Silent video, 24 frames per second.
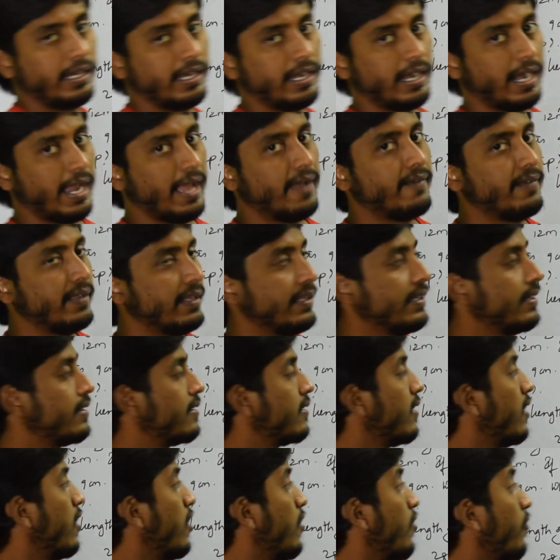travels
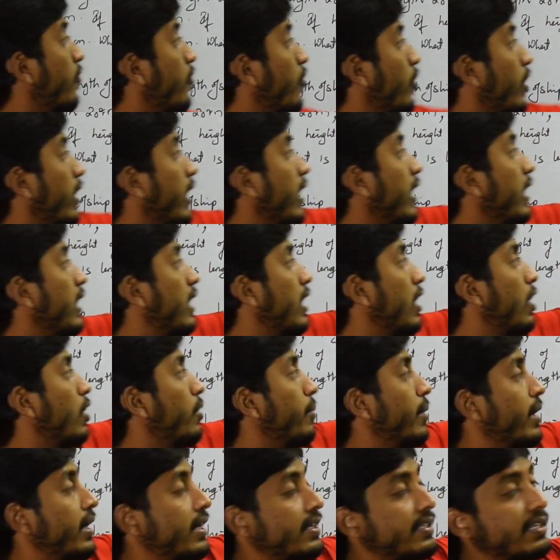fourteen
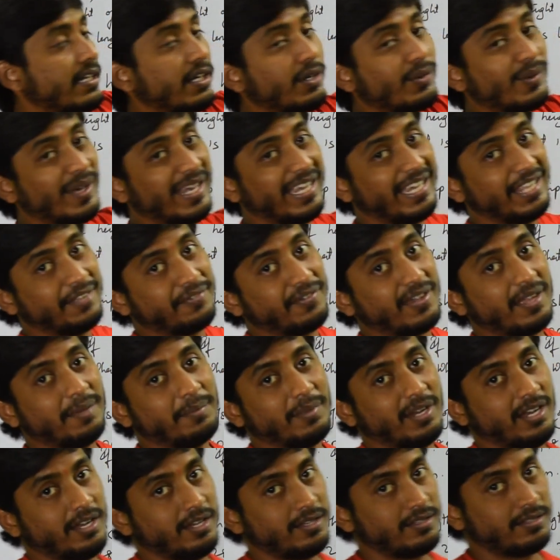kilometers in twenty-five
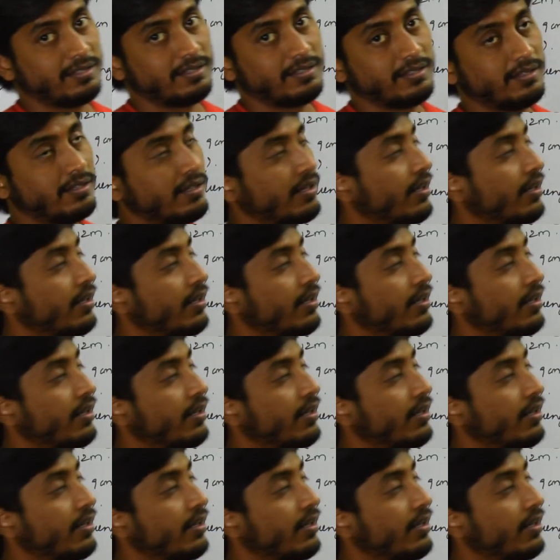minutes.